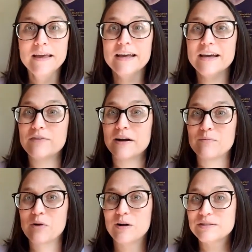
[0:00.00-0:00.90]
If I'm
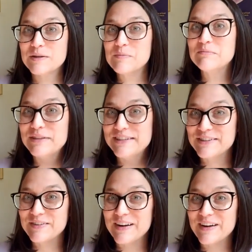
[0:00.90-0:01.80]
wrong, someone please
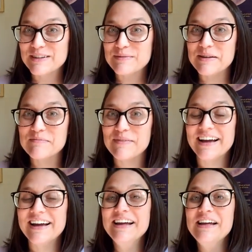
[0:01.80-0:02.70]
correct me.
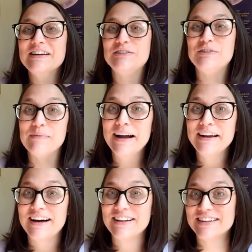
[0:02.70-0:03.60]
But to my
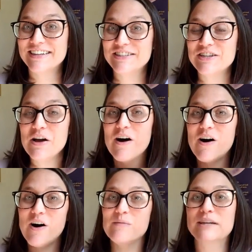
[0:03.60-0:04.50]
knowledge,
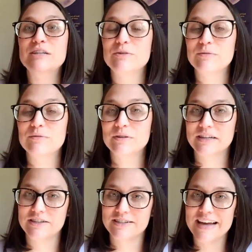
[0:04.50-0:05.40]
all major
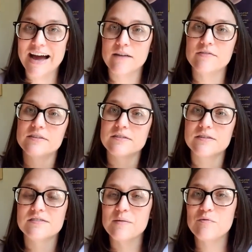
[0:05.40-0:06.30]
religions have this in
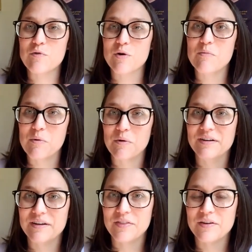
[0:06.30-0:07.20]
some form or
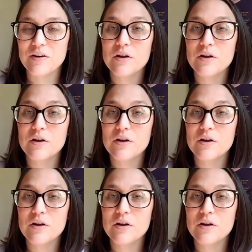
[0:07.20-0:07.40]
another.